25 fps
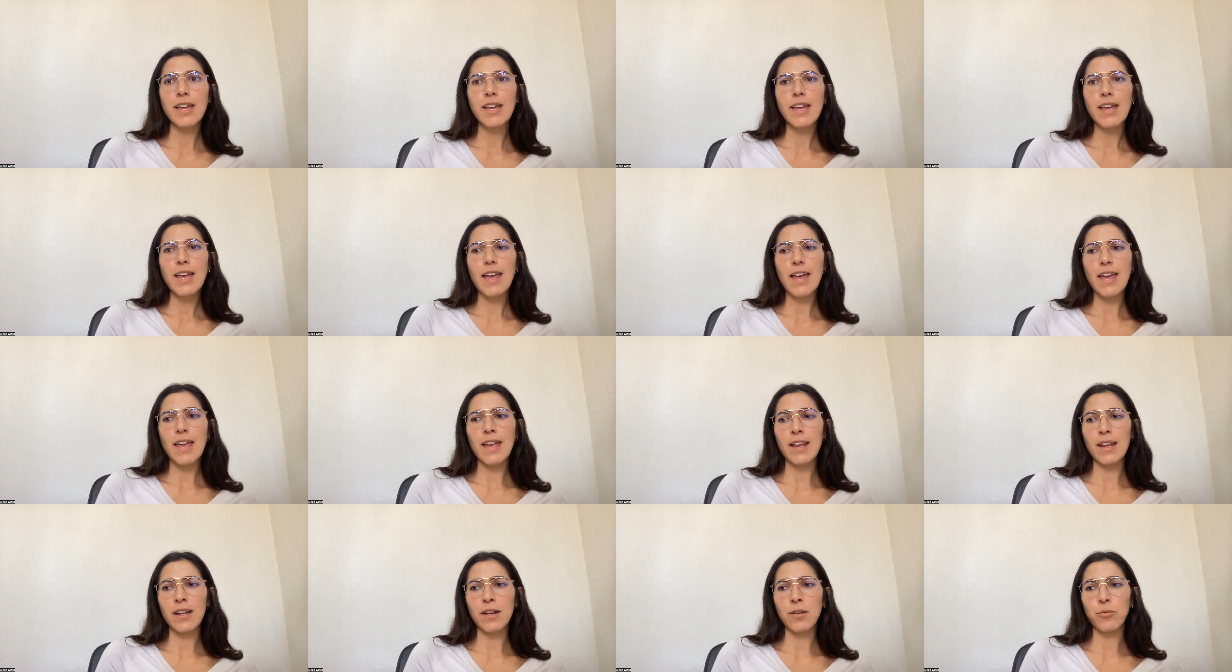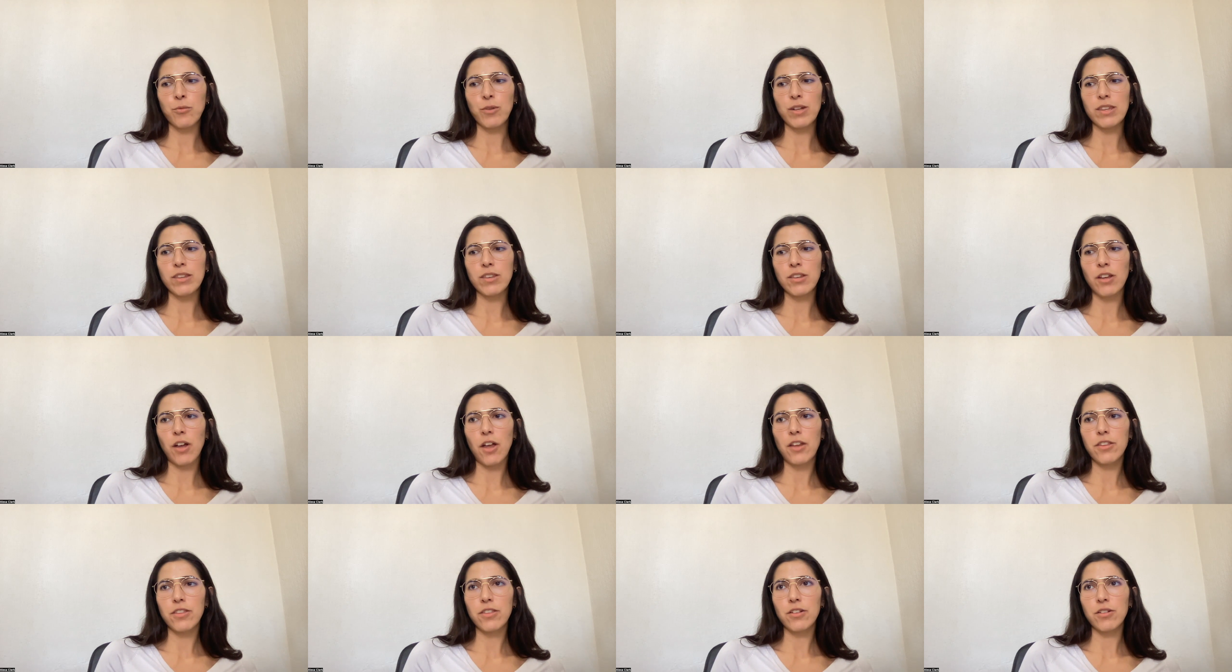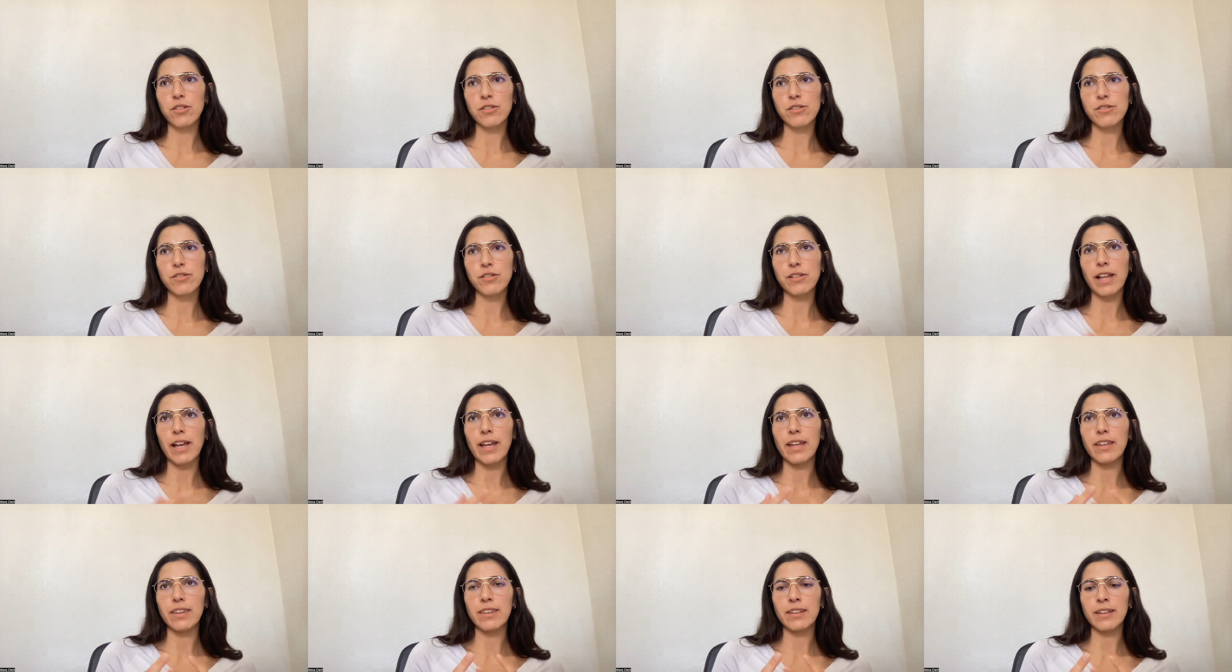And we thought also
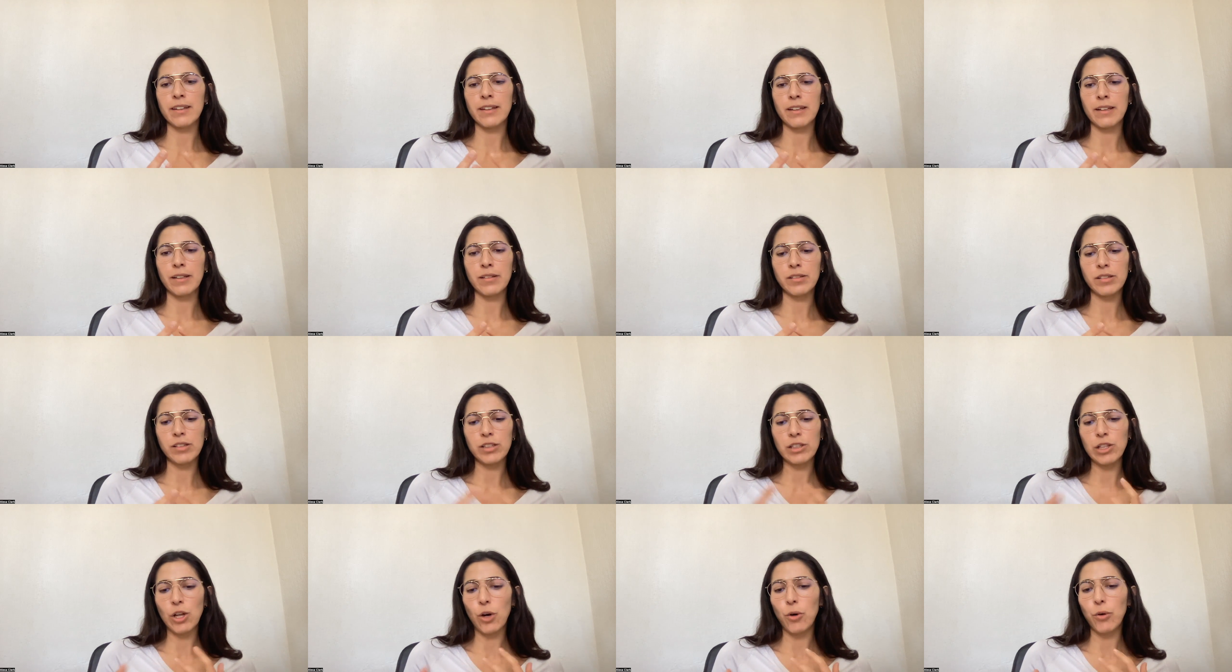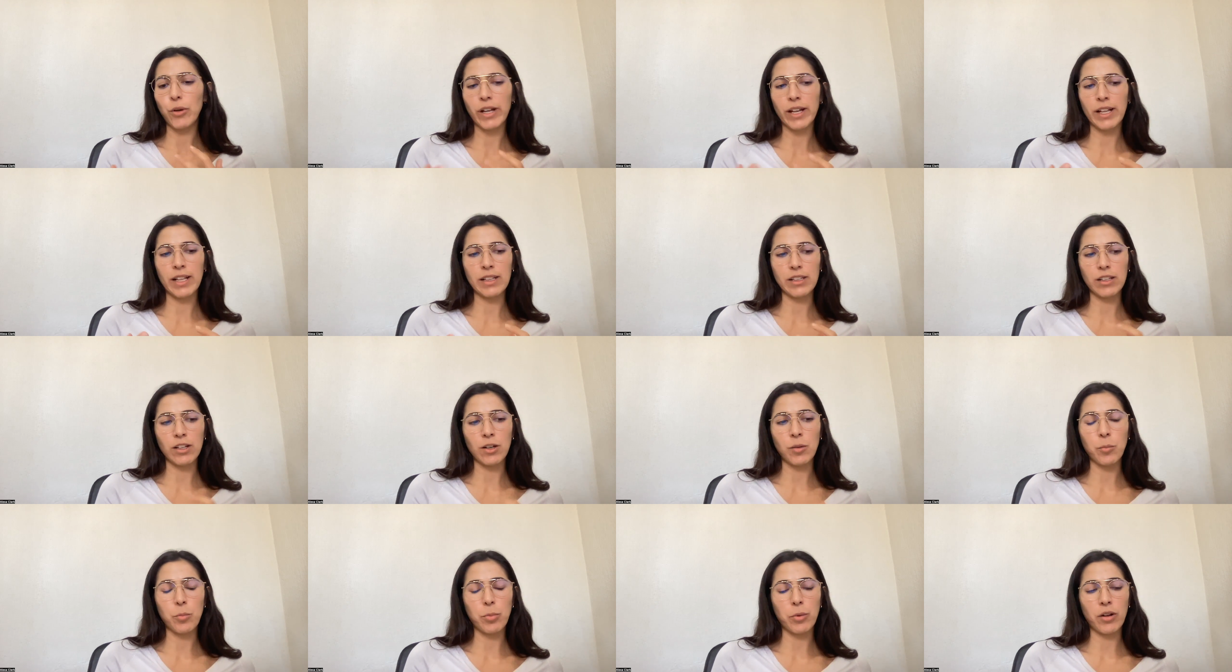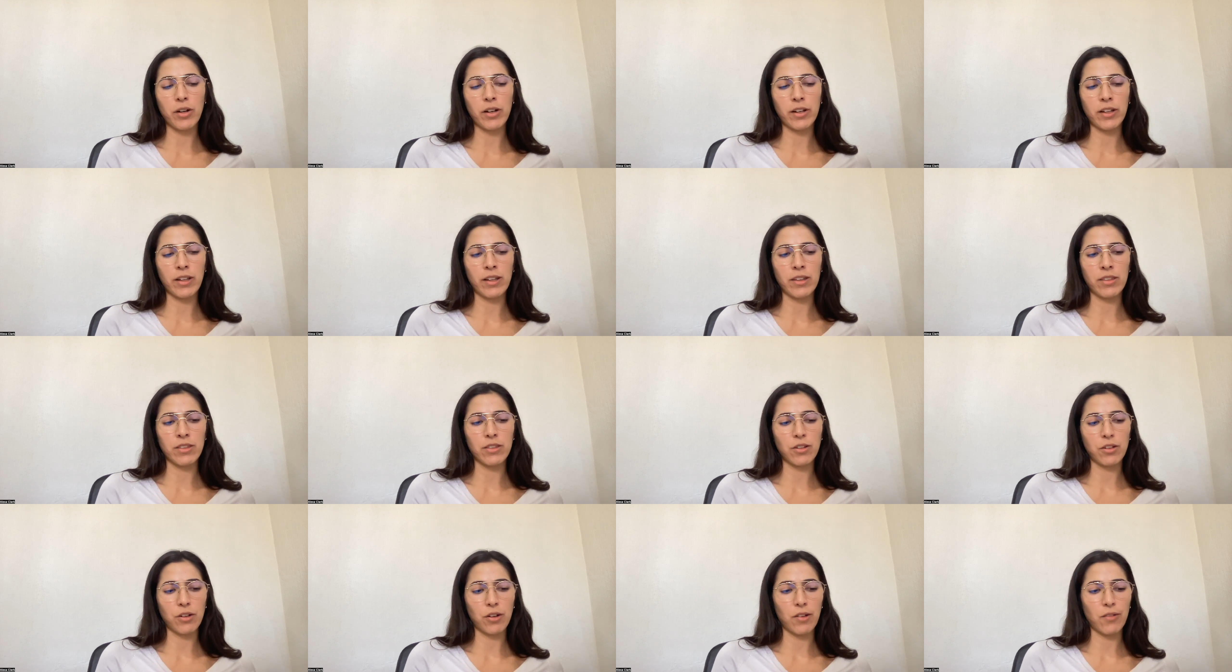the local
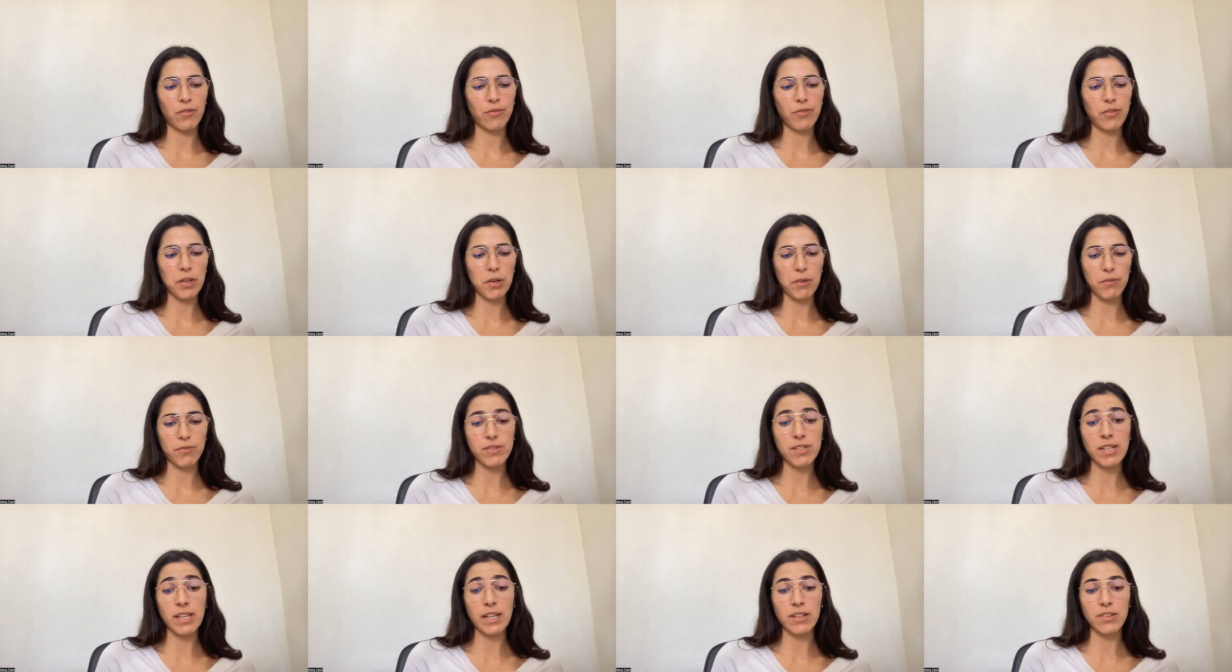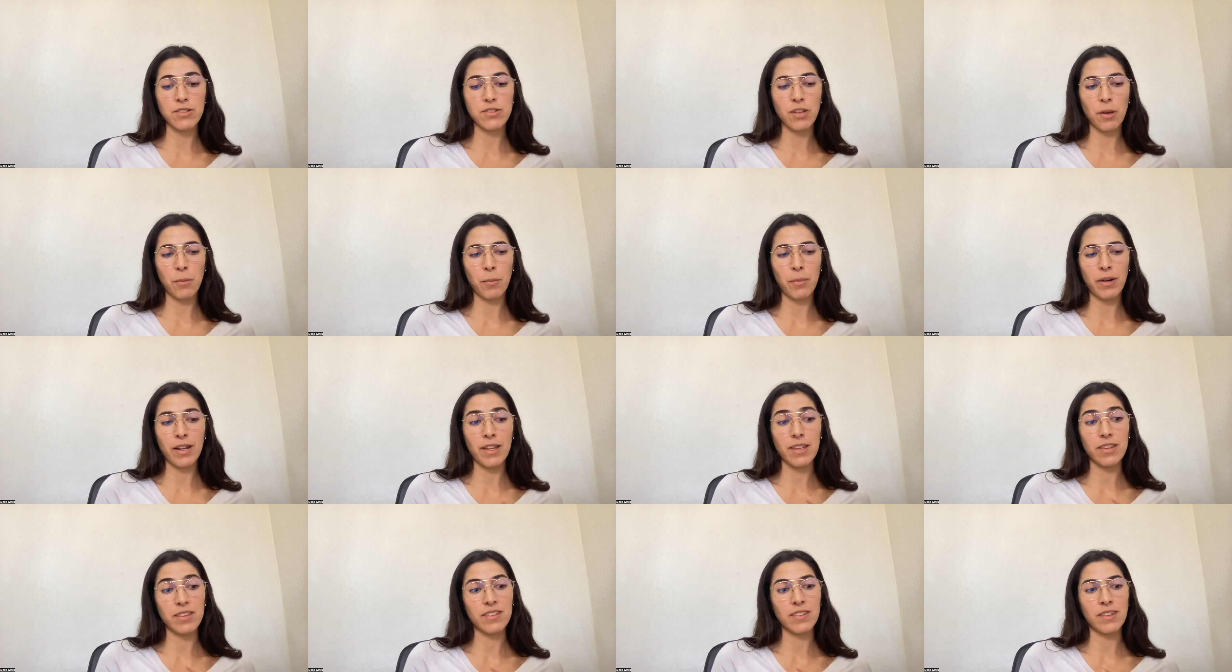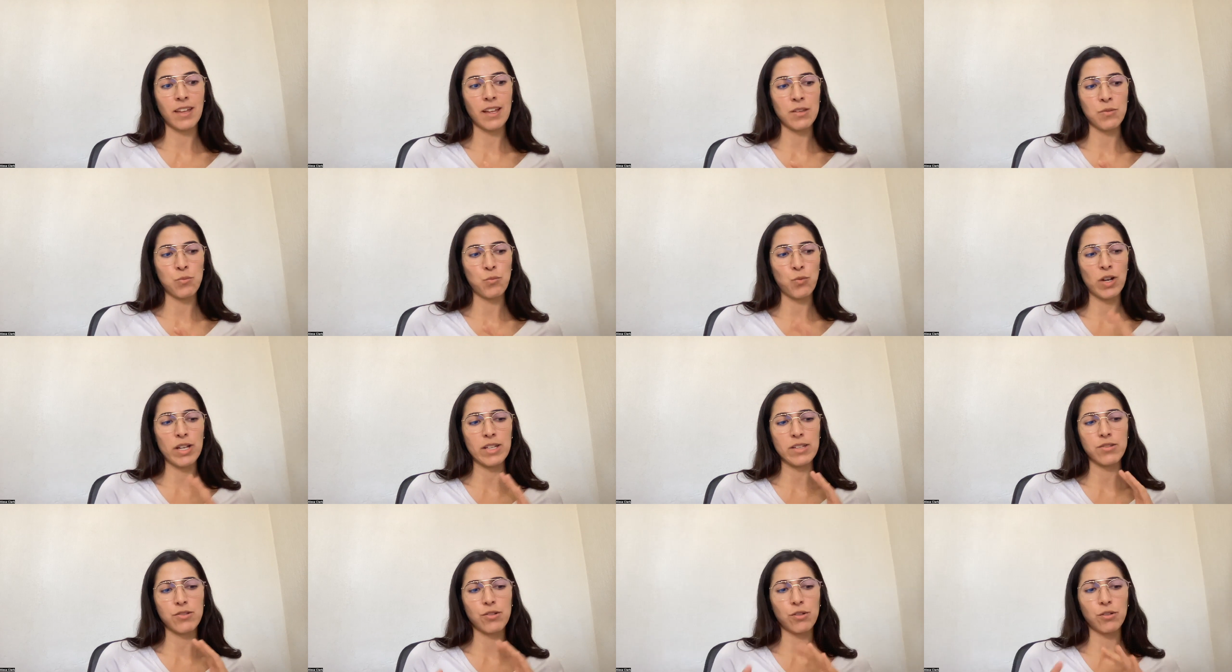component of seeing somebody that
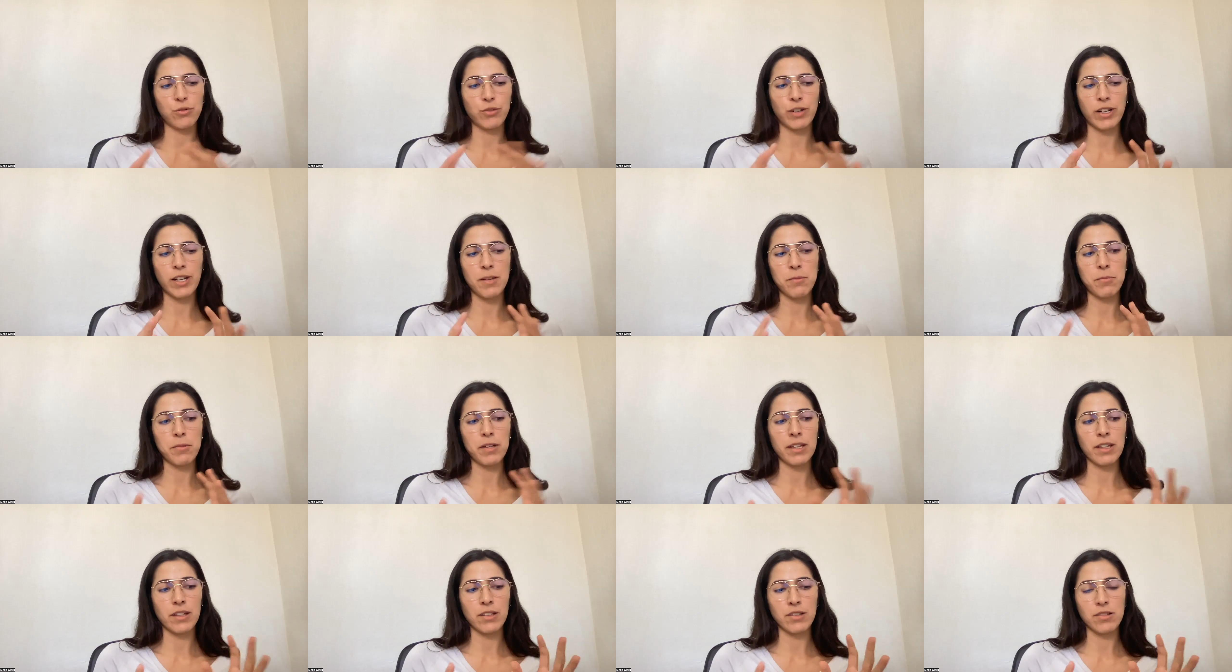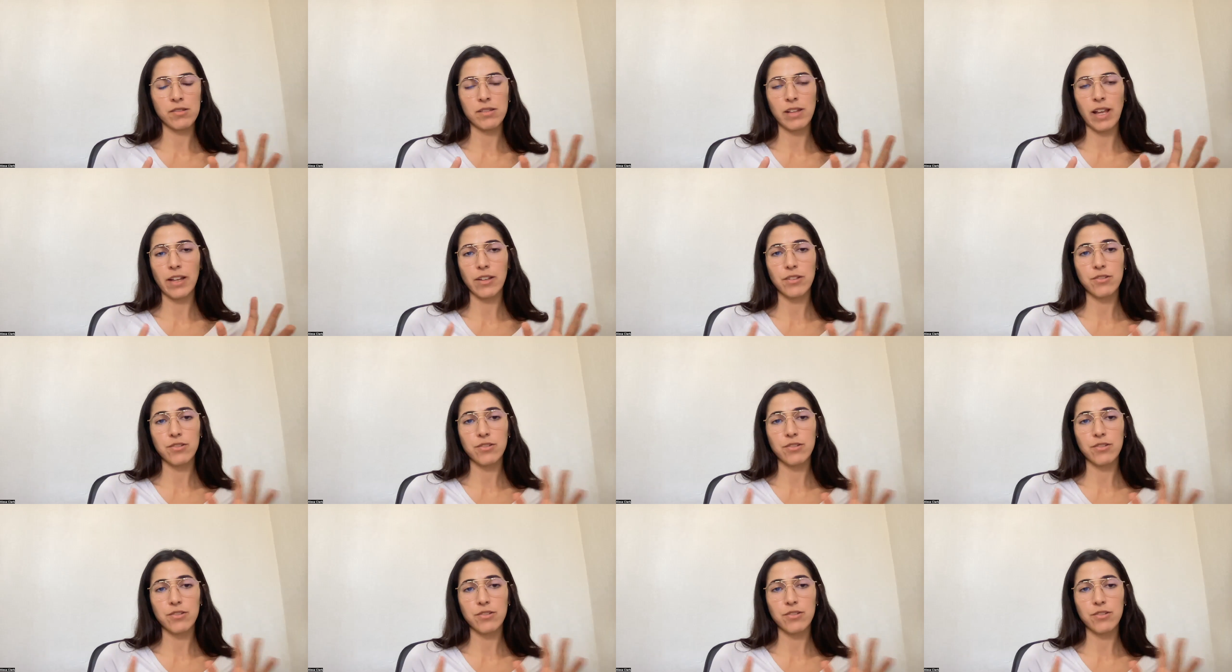was already being